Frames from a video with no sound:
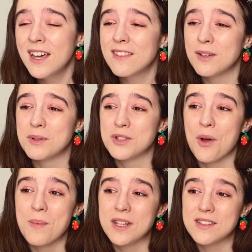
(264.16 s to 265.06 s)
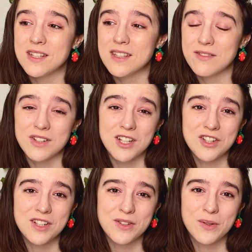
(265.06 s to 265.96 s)
There were so many scenes of
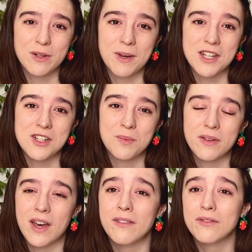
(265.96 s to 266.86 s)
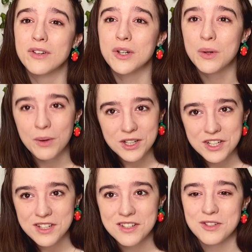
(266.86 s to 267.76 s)
nature, as you can imagine. We have
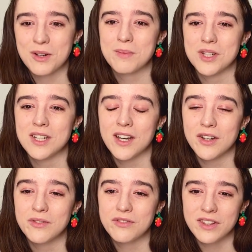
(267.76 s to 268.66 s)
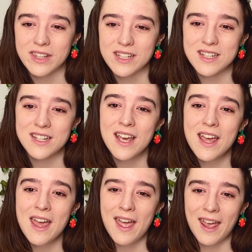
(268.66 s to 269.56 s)
gorgeous description of Finland,
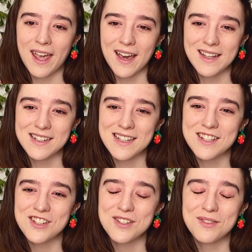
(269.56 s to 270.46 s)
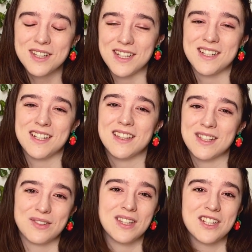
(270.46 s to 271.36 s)
and it's just really nice seeing
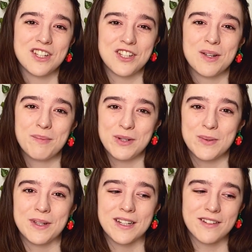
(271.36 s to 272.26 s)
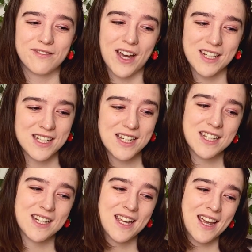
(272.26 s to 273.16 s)
this relationship between
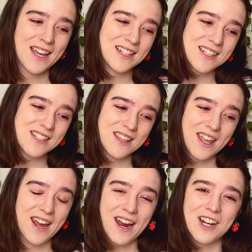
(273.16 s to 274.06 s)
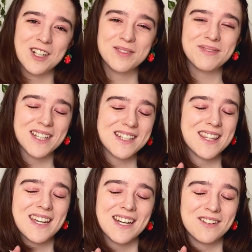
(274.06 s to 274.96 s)
Vatinen and the hare, because
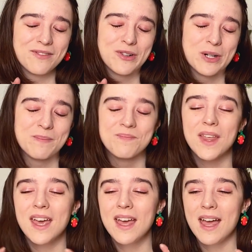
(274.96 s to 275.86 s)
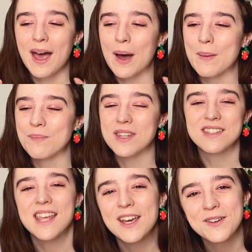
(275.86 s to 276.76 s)
they kind of form
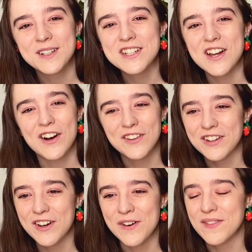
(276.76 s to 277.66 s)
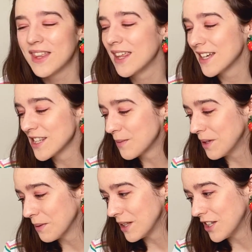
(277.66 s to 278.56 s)
this language all their own that they can
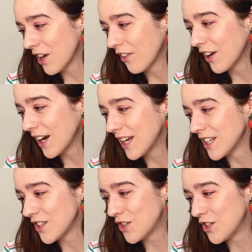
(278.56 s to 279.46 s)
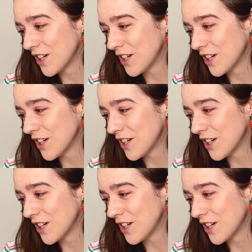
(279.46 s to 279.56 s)
speak with each other, and it's